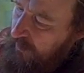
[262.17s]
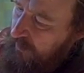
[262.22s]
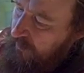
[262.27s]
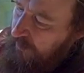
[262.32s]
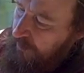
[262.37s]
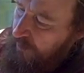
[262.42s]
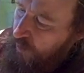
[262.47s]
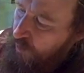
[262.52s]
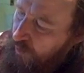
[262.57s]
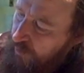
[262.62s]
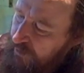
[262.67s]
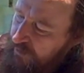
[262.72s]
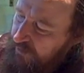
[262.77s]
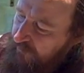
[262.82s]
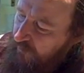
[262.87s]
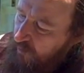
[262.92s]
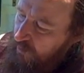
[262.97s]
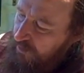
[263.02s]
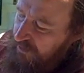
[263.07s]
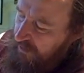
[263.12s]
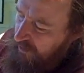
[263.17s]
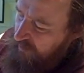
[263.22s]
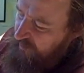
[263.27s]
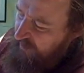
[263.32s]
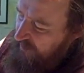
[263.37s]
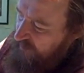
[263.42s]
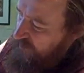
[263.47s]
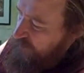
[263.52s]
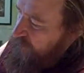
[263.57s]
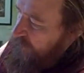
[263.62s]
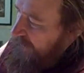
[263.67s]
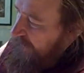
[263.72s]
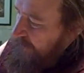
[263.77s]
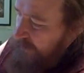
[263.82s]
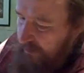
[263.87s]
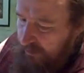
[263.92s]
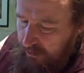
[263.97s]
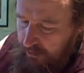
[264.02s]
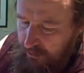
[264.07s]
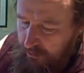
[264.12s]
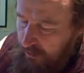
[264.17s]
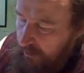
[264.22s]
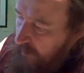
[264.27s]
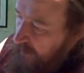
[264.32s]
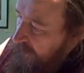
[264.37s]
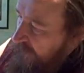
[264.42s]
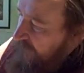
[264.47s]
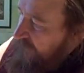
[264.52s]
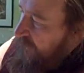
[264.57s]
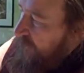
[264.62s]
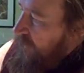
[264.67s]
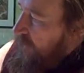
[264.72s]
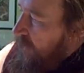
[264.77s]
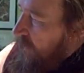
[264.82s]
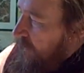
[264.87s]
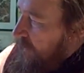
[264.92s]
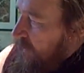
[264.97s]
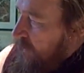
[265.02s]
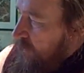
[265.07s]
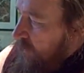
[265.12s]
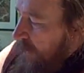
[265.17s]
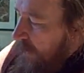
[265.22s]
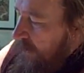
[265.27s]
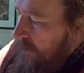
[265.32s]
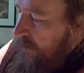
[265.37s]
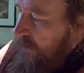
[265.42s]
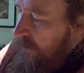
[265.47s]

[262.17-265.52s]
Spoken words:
The corners have also been replaced just like I have to do on this one.